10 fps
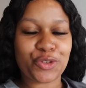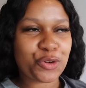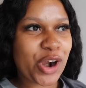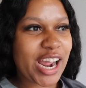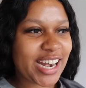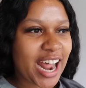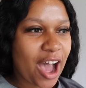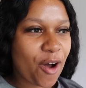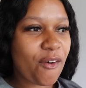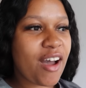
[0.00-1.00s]
view right
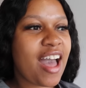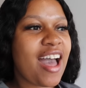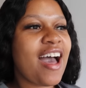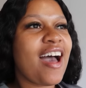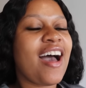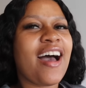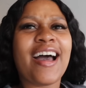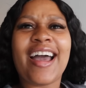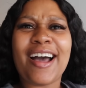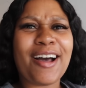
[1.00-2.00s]
now.
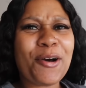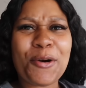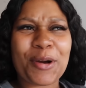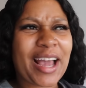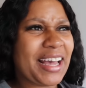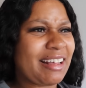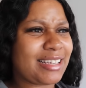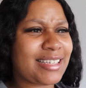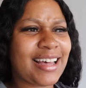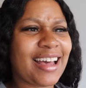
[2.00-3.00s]
Oh
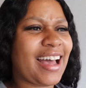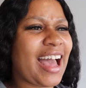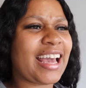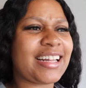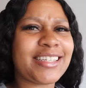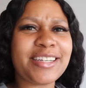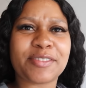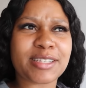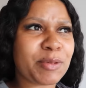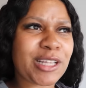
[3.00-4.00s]
guys, I didn't
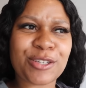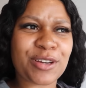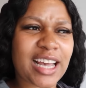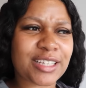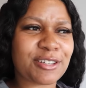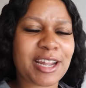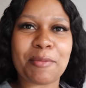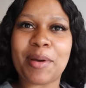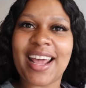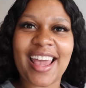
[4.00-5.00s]
even speak to you guys today.
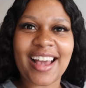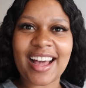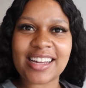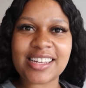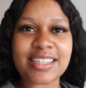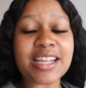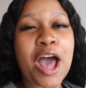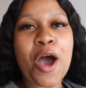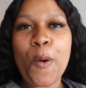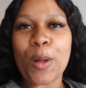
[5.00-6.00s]
But hey guys,
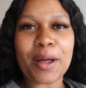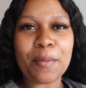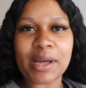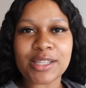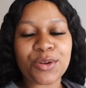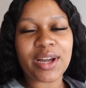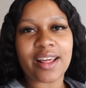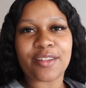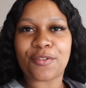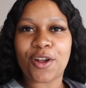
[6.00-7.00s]
welcome back to
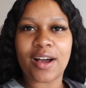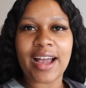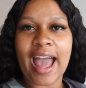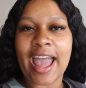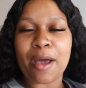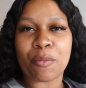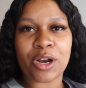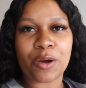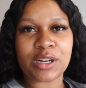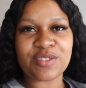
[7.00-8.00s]
another vlog. I am
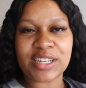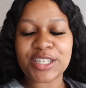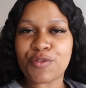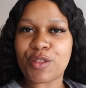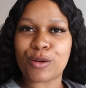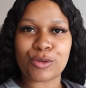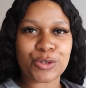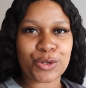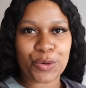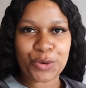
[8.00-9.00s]
Ona Oliphant for those
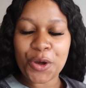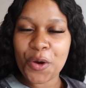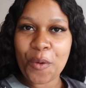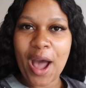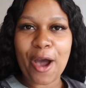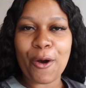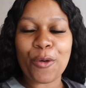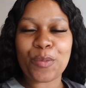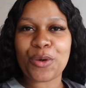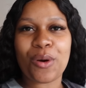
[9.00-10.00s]
who don't know. I
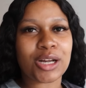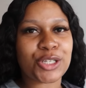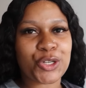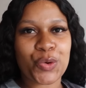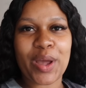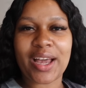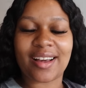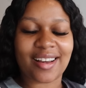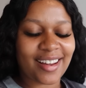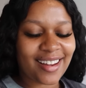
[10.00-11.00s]
hope you are doing
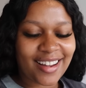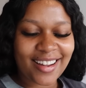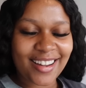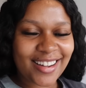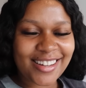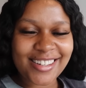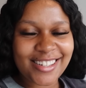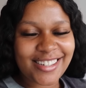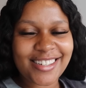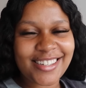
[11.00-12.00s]

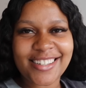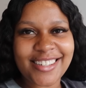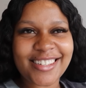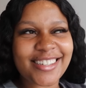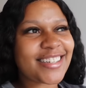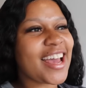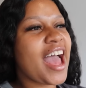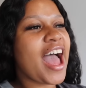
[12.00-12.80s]
good.